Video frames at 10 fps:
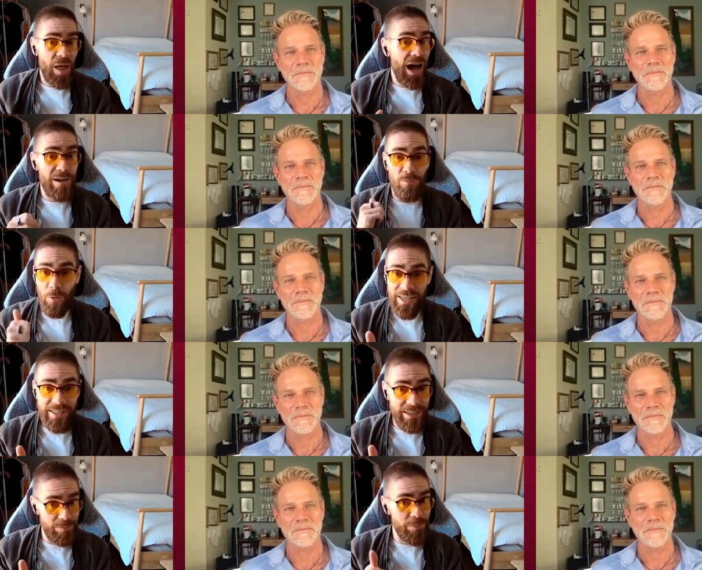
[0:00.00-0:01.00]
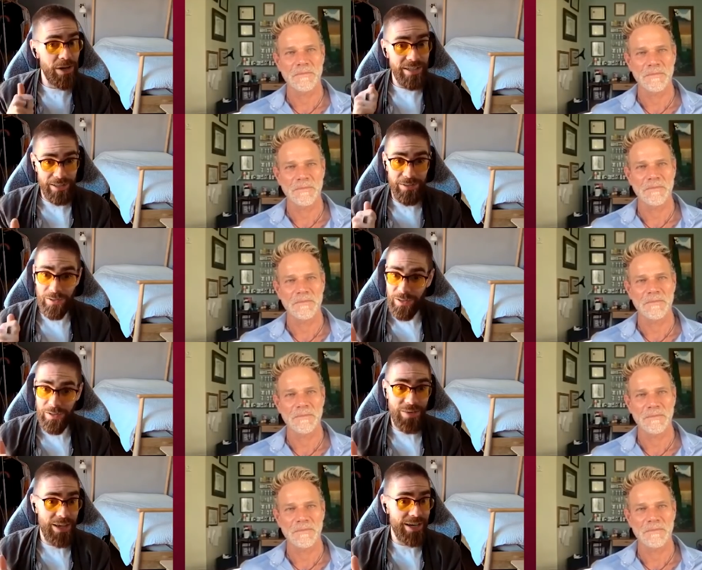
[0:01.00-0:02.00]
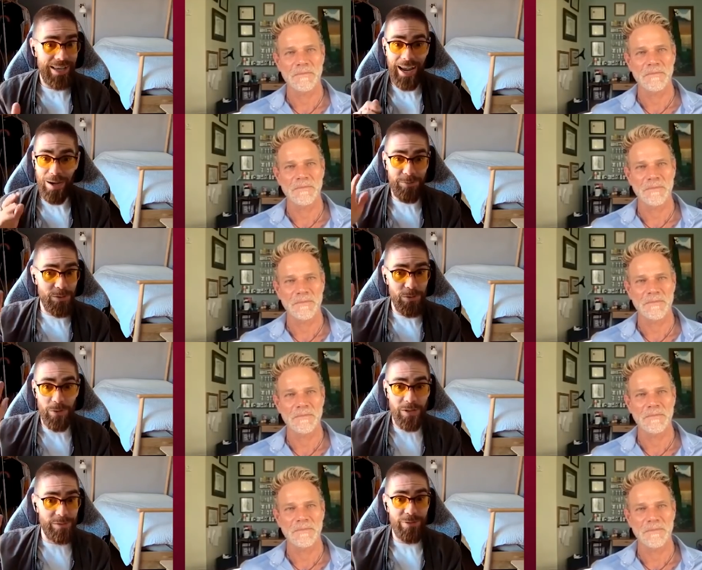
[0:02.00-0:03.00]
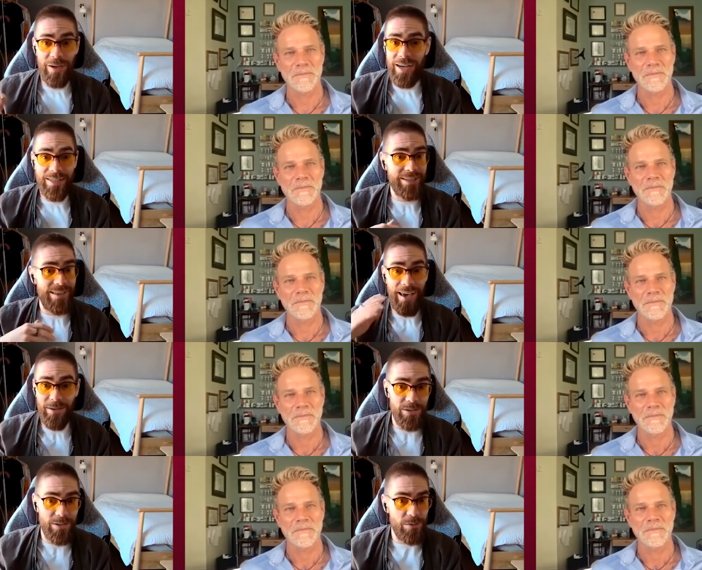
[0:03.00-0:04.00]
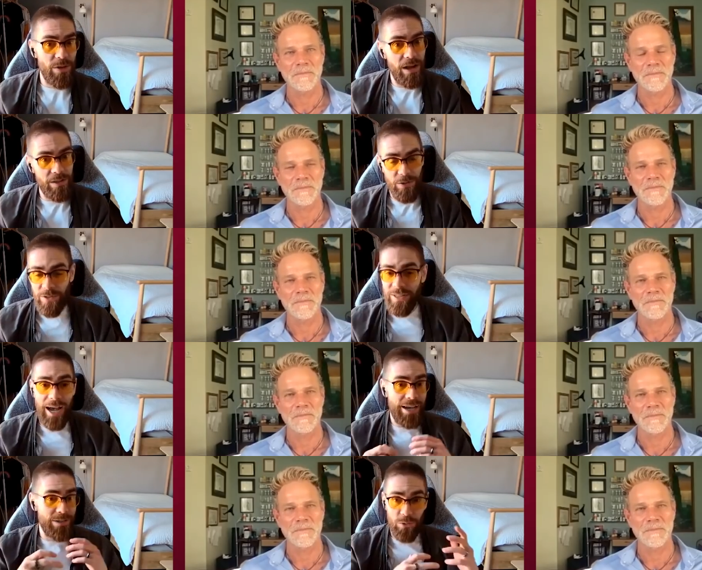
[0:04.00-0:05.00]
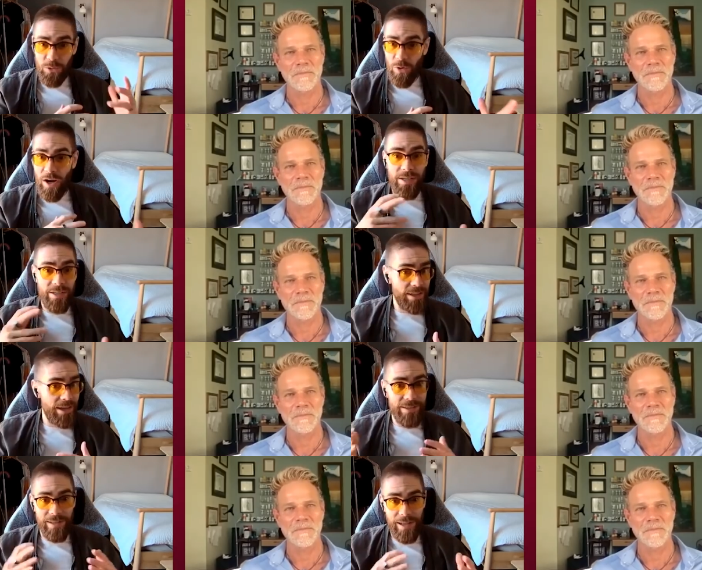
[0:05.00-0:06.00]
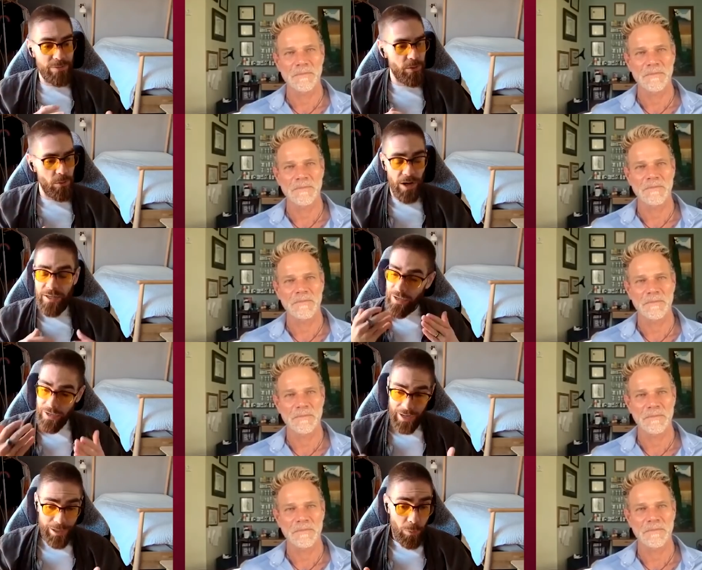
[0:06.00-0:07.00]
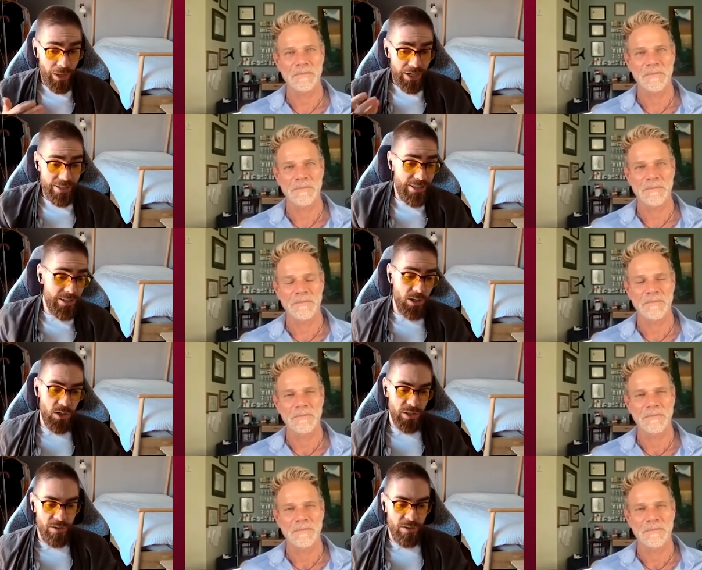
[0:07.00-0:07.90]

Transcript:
Speaker 1: I've wasted money on a lot of things. I have to confess thousands of dollars. I do try things left and right. And when I see such a